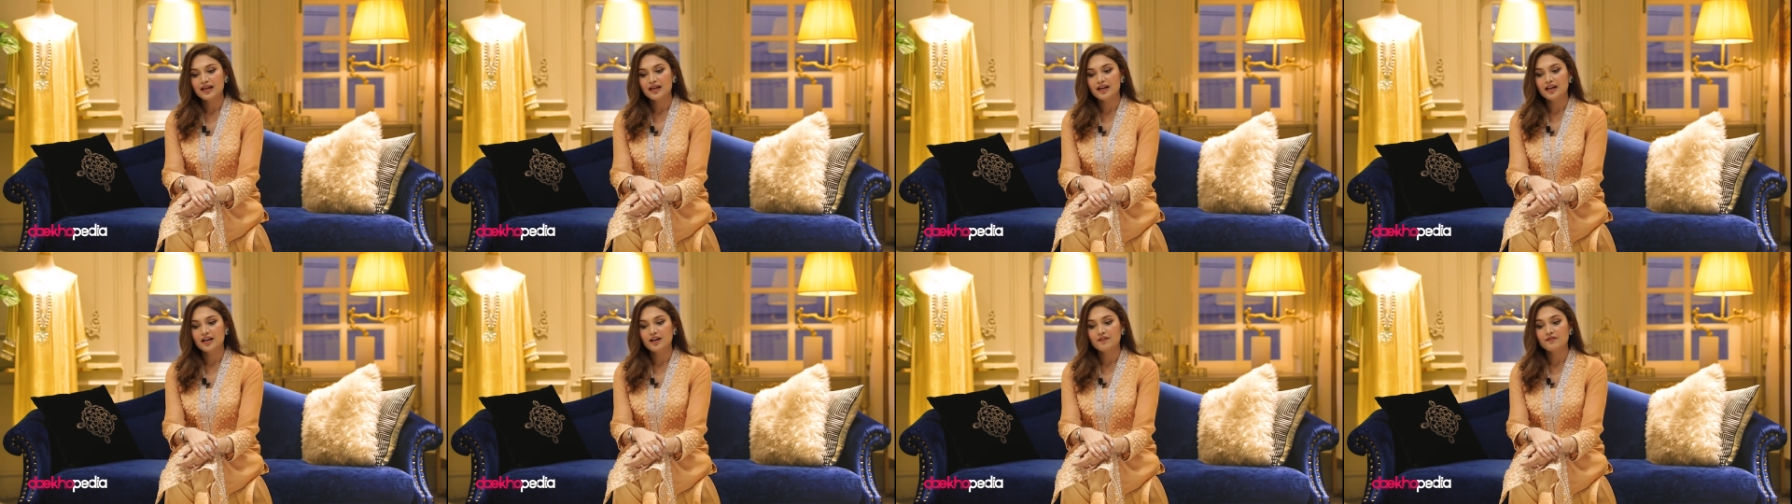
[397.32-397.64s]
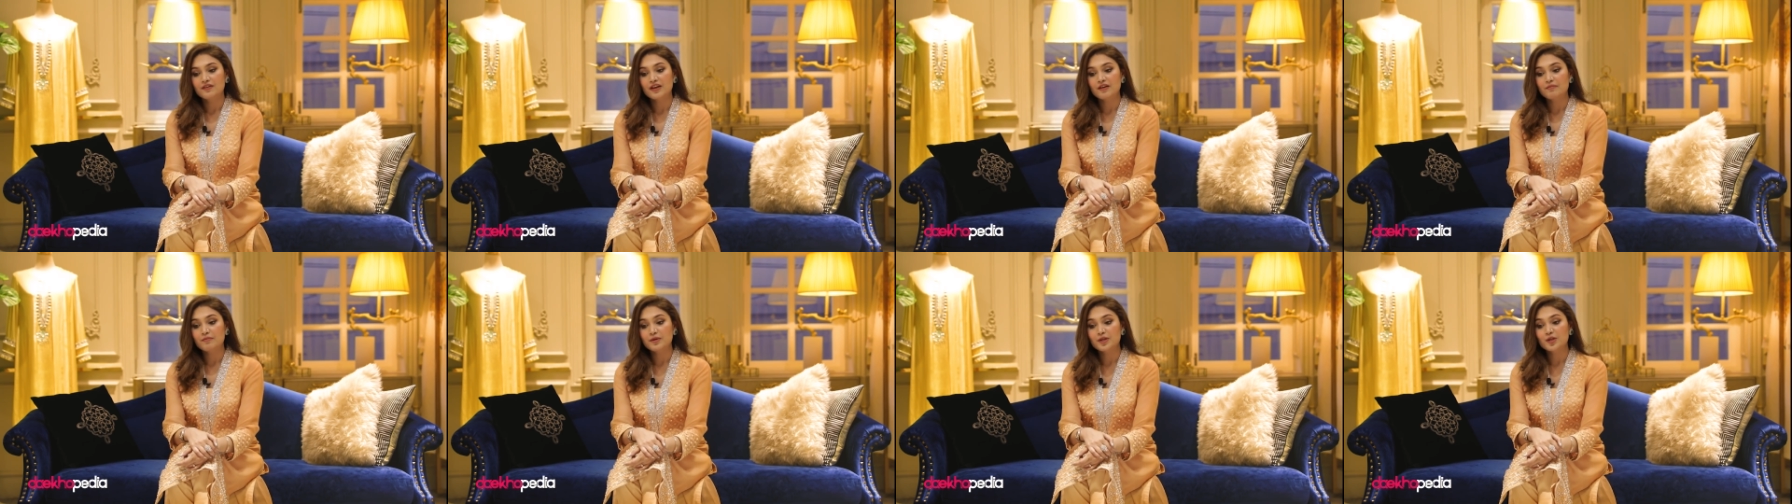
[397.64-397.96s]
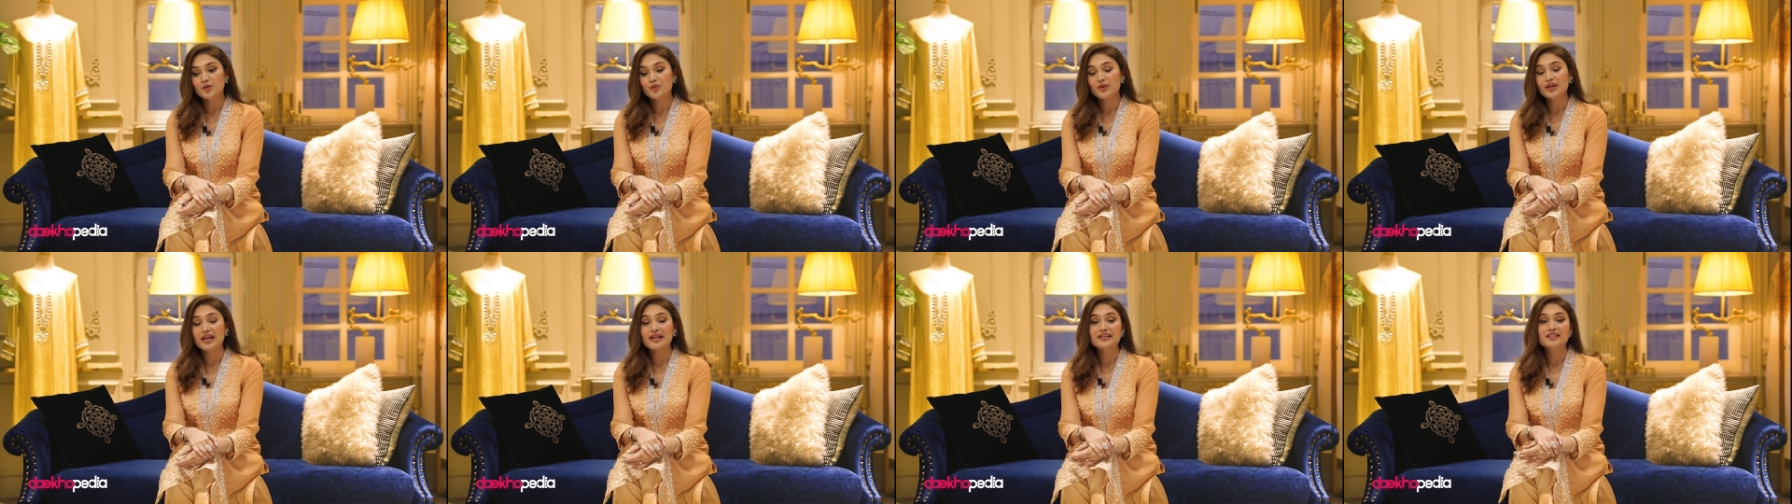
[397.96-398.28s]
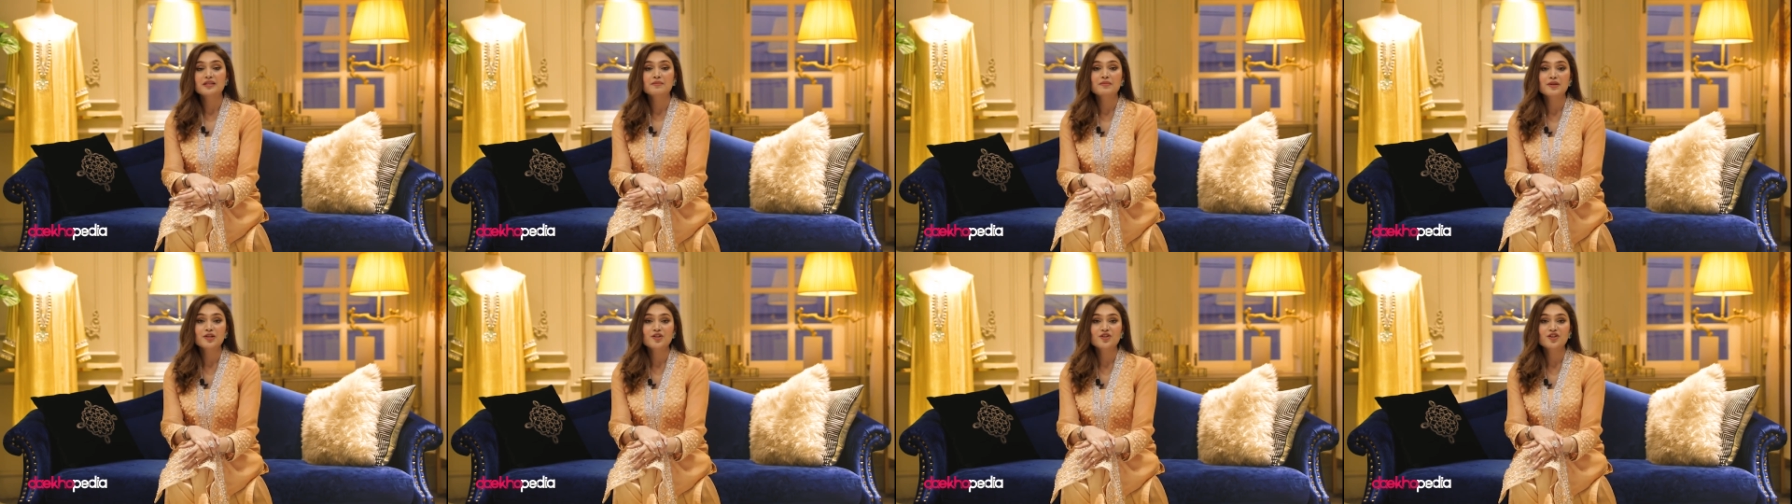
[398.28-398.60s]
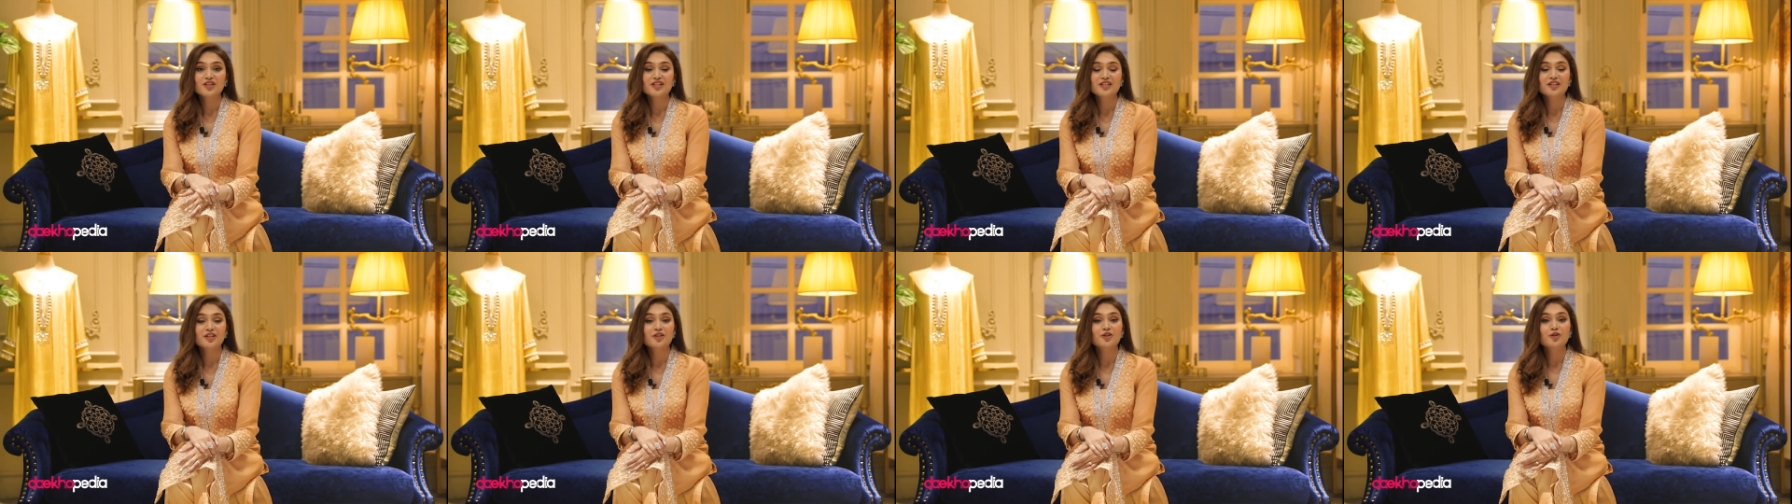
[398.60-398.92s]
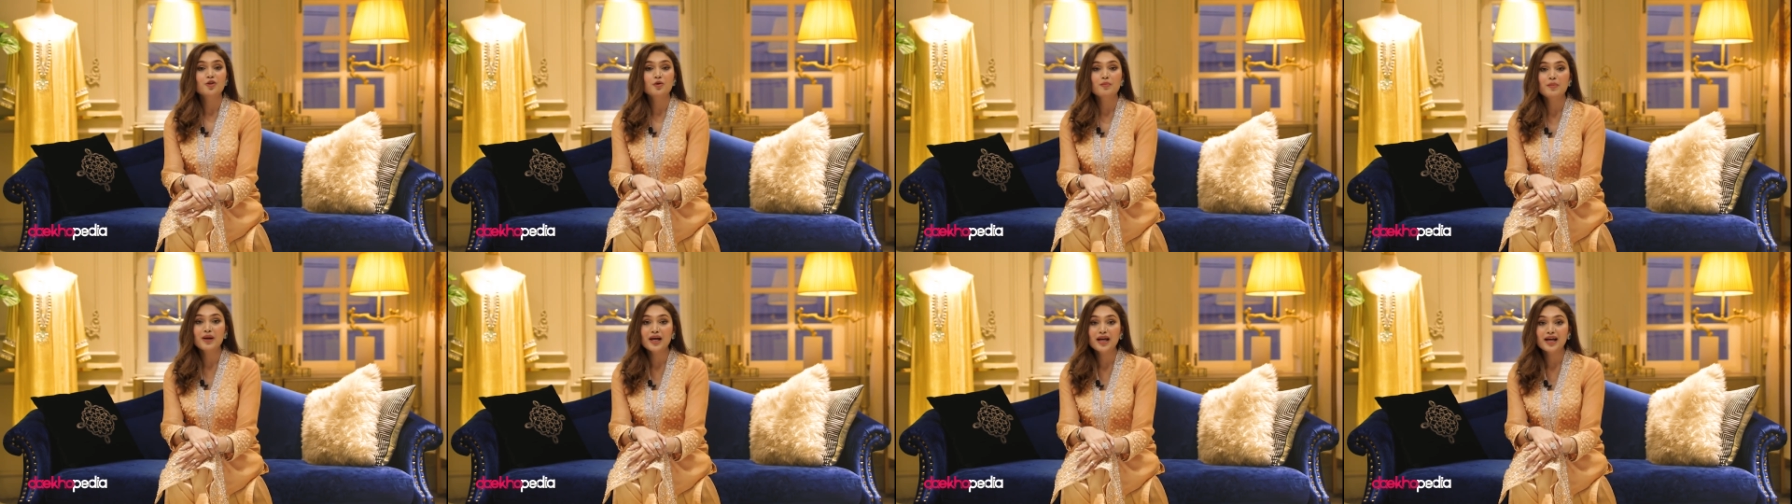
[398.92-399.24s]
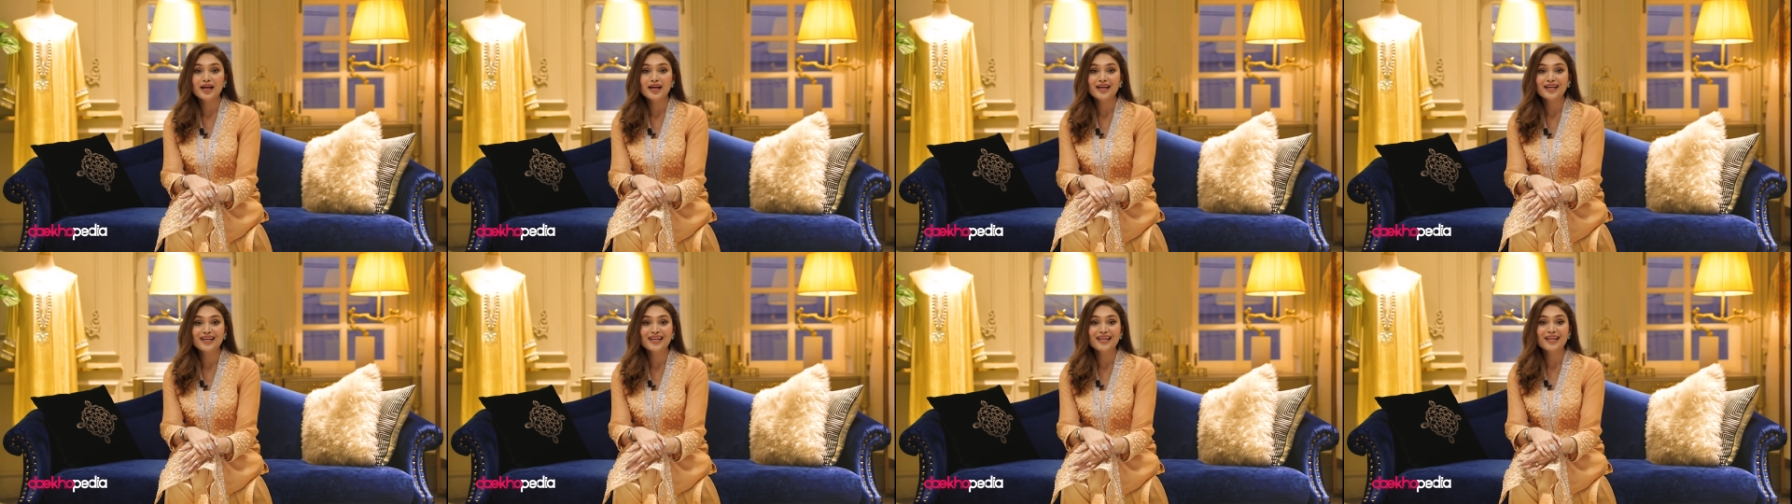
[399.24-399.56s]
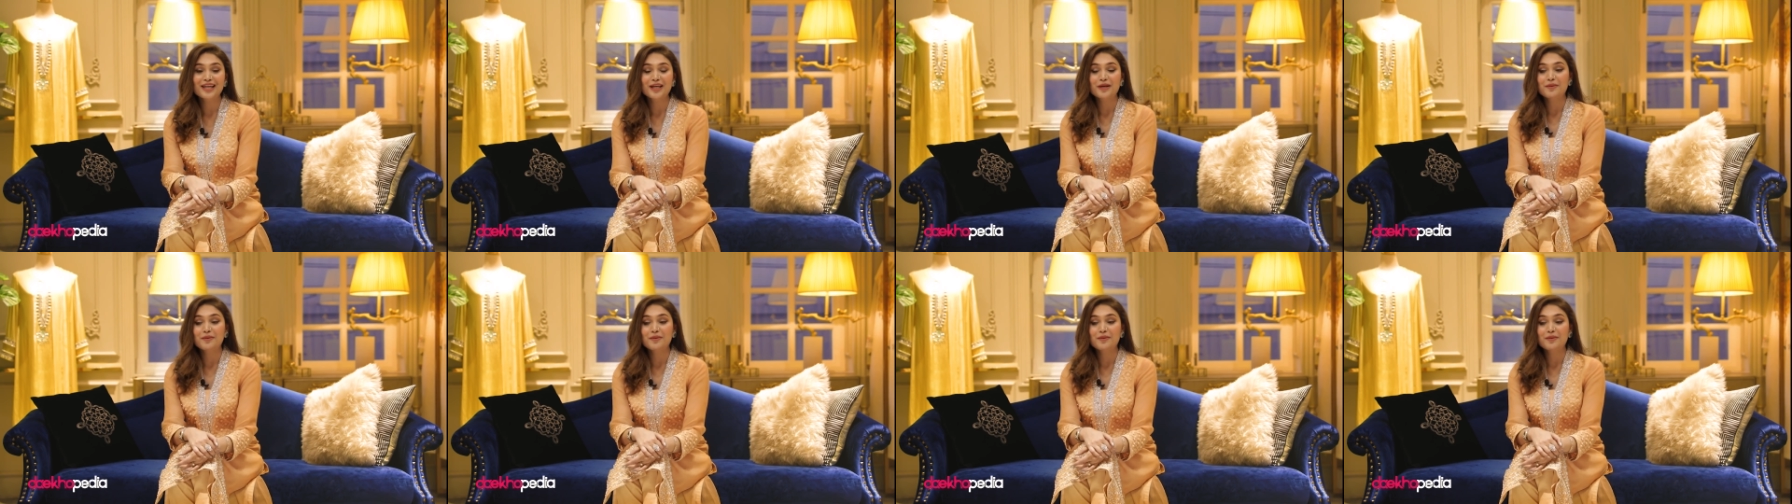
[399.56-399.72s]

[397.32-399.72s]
Uh, we have been doing exhibitions in Dubai,